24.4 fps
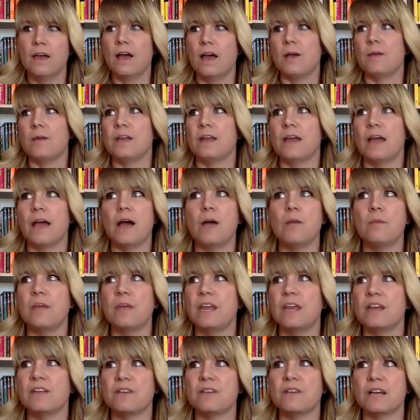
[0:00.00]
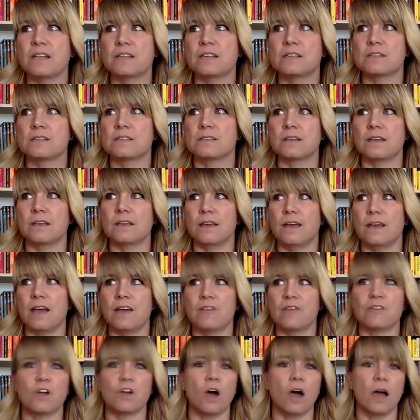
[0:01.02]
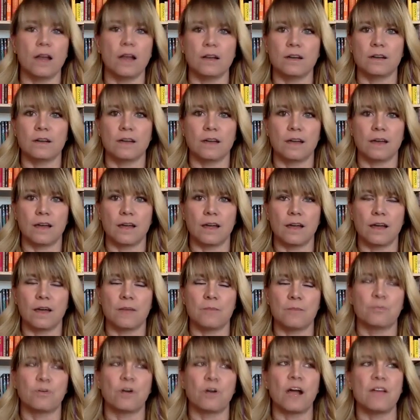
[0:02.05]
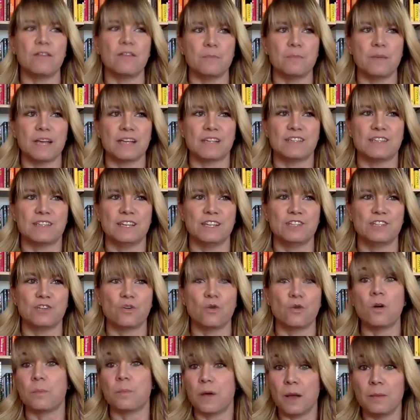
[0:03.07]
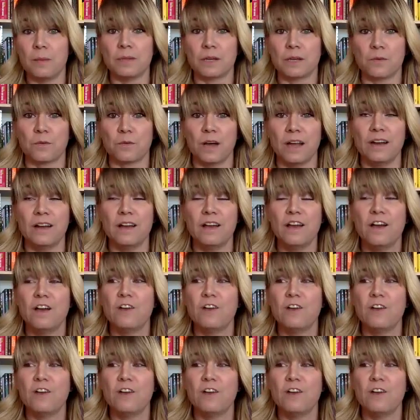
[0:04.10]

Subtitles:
I mean, how many of us have gotten a private message or a public one